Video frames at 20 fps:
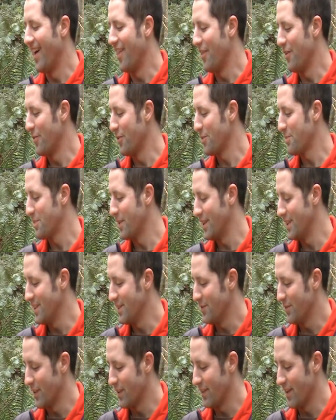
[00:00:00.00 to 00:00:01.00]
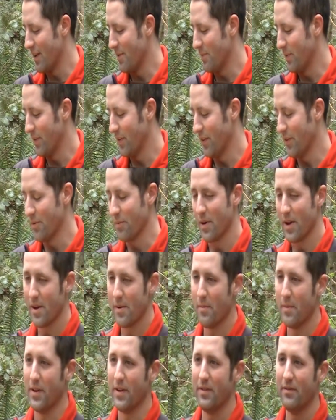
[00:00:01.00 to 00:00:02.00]
There was plenty of examples on the
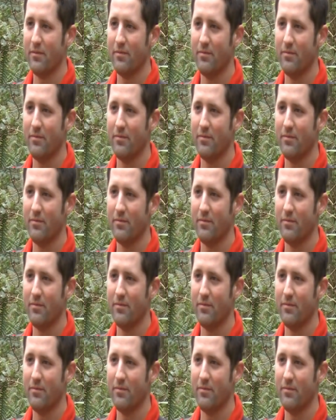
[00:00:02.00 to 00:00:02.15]
web, and